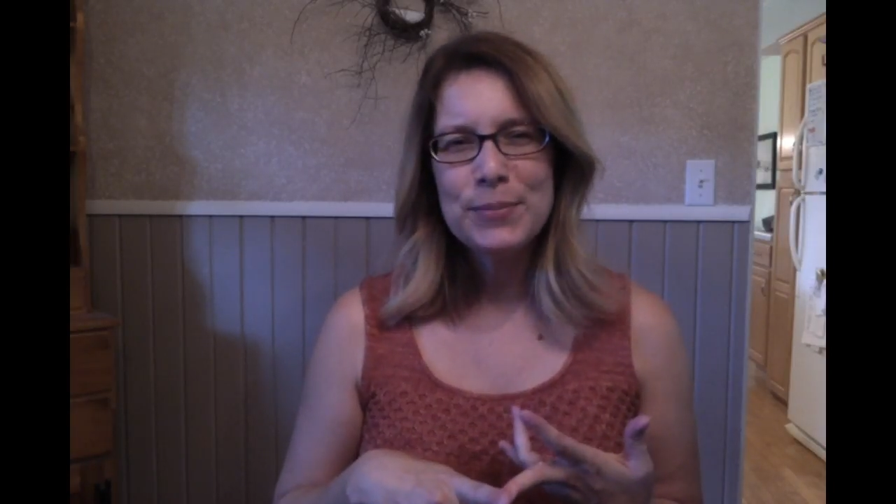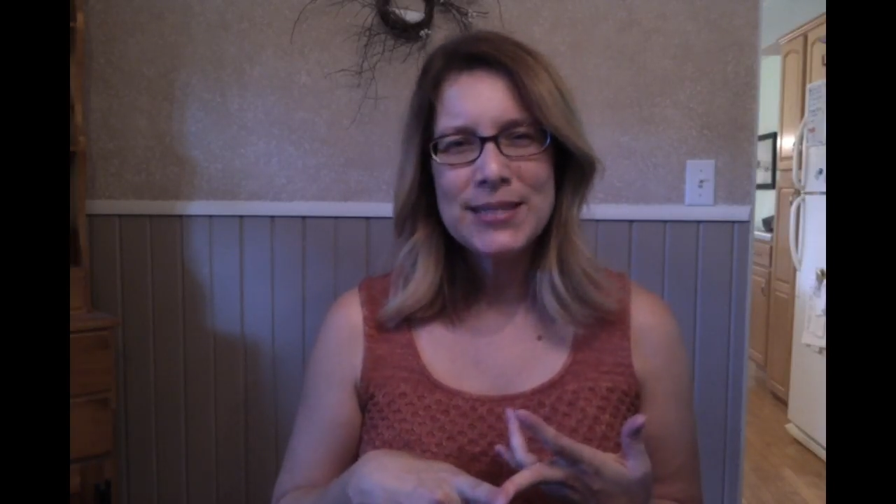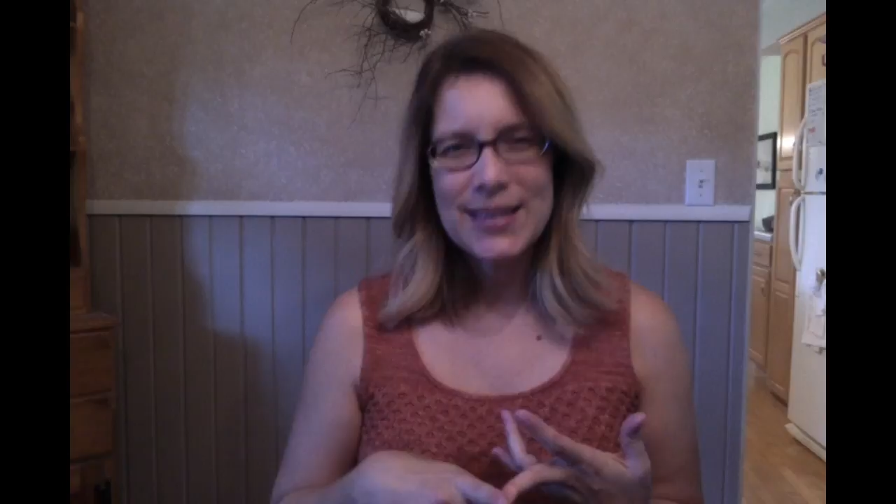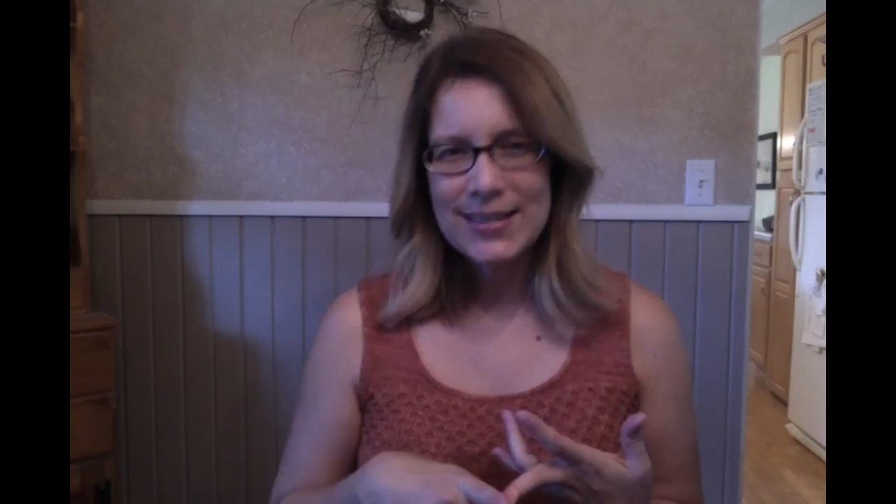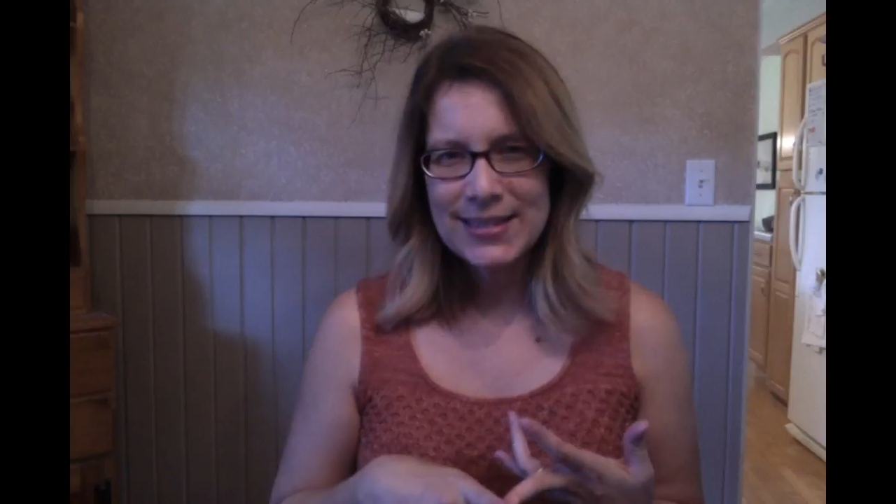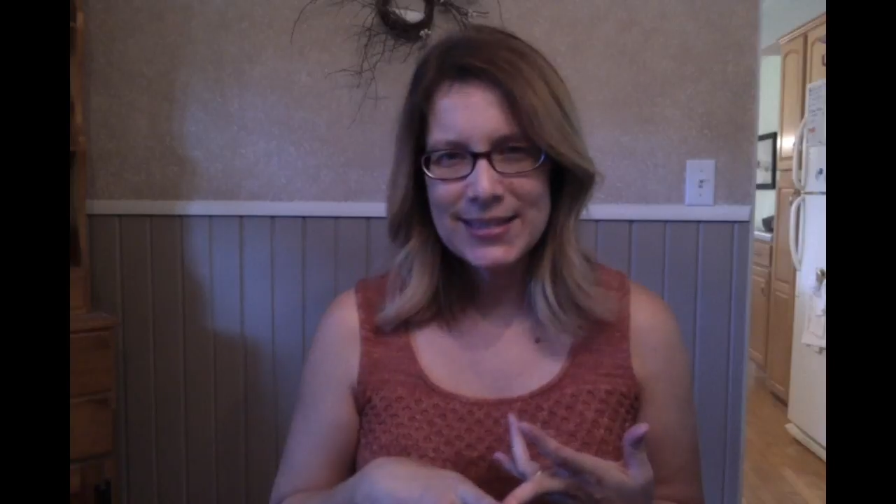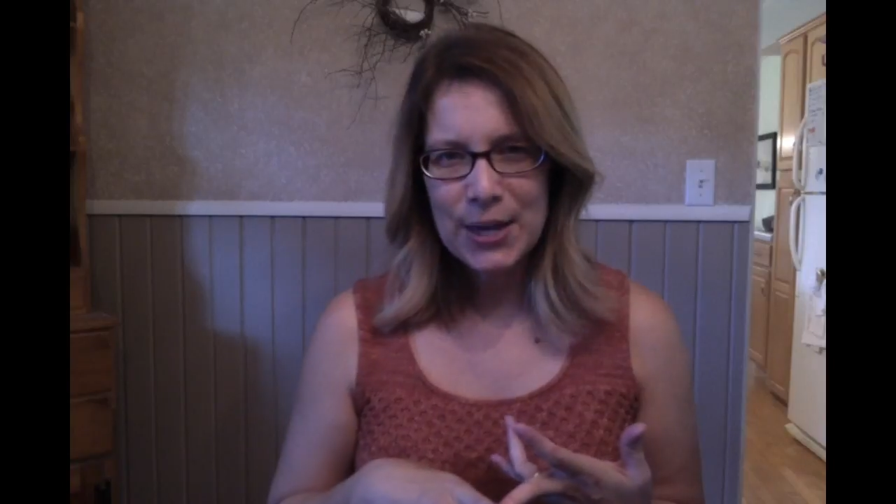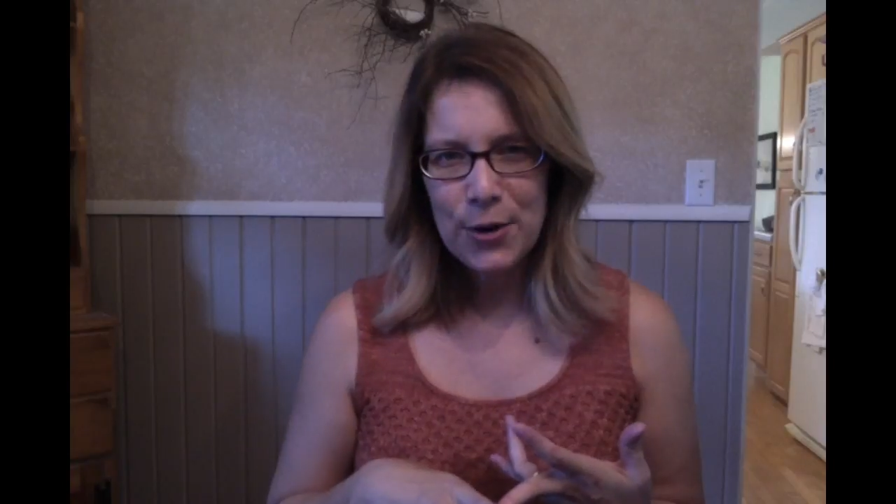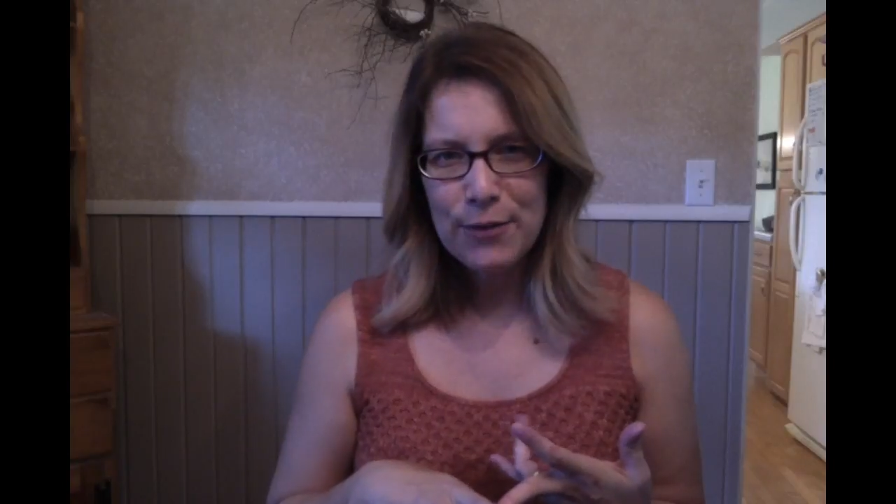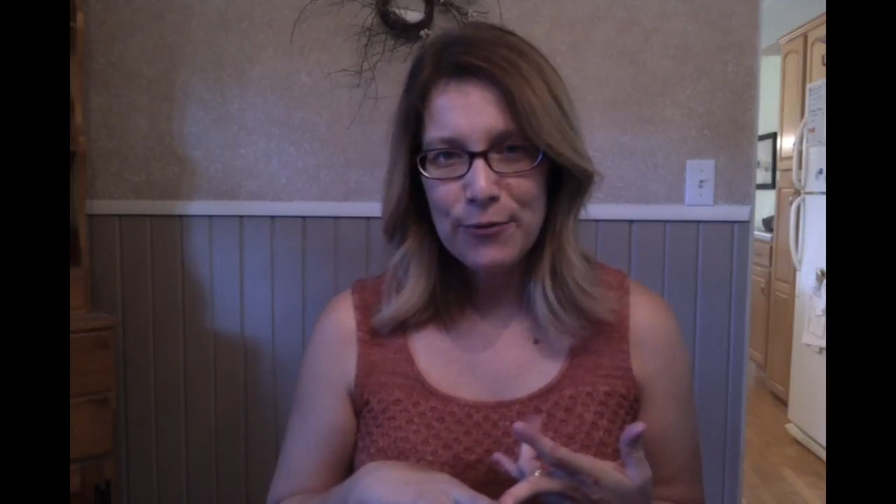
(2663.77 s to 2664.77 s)
says it's
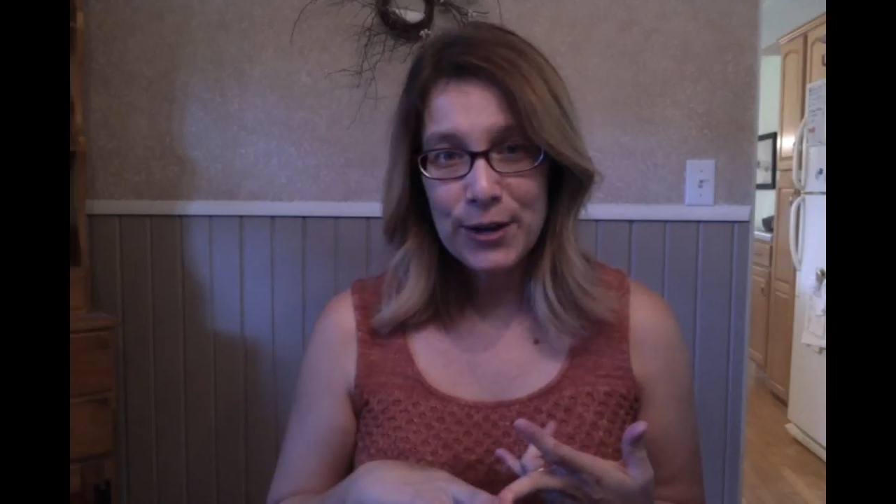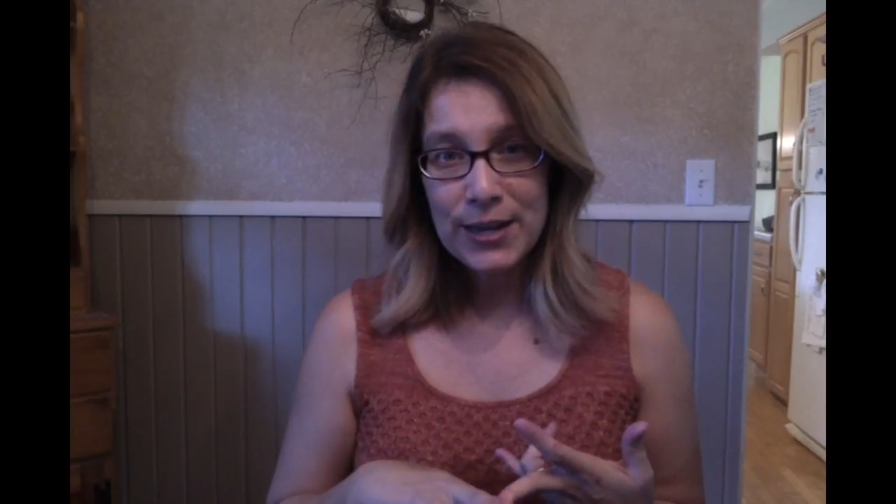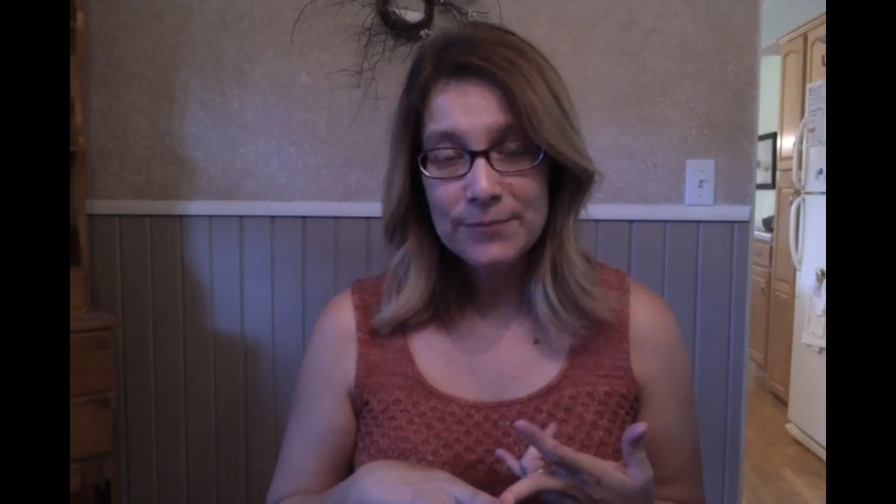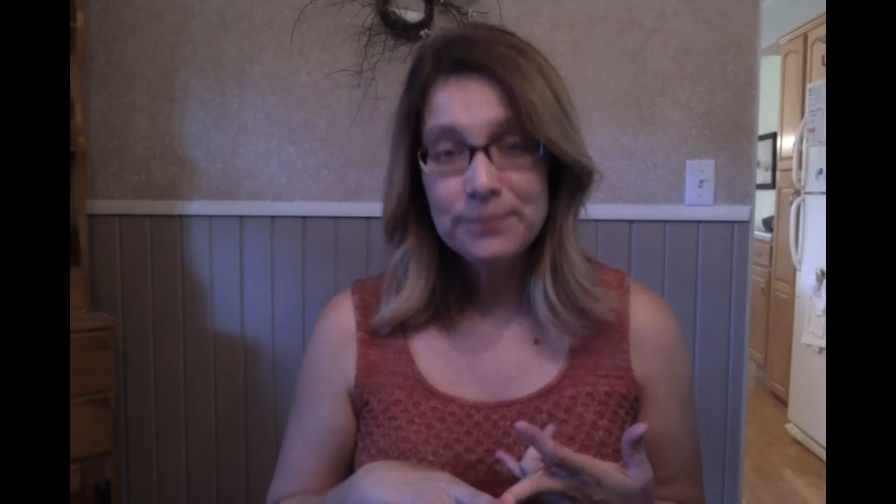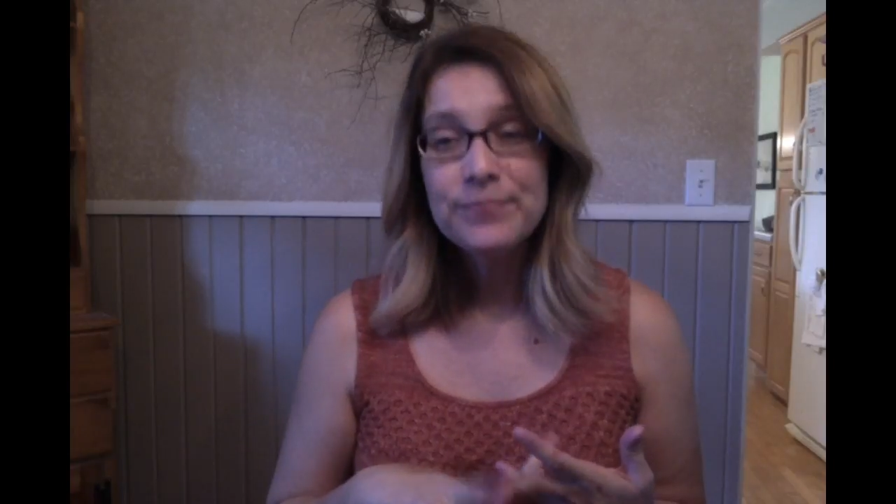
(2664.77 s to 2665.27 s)
dairy-free.